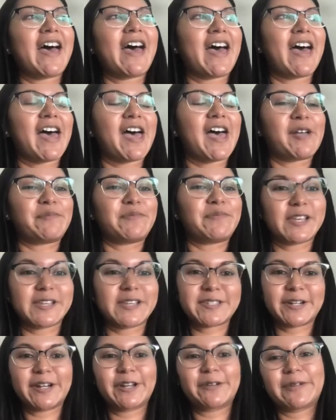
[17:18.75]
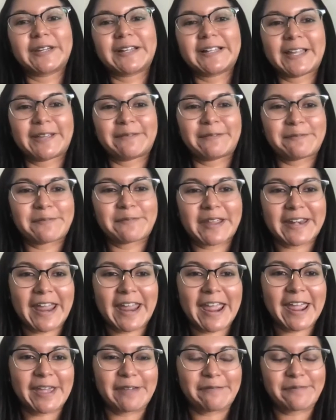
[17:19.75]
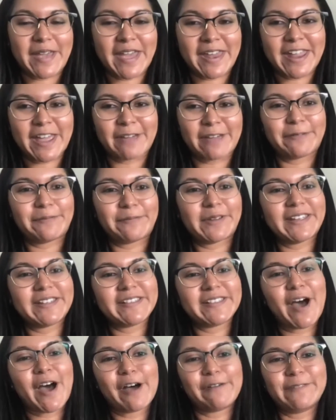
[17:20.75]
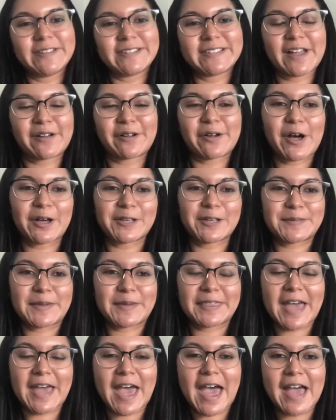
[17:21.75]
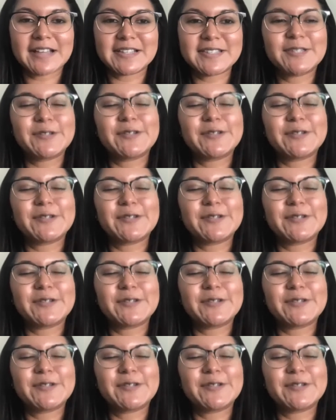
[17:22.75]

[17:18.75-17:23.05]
So I started reclaiming my name and everybody in the office now calls me that.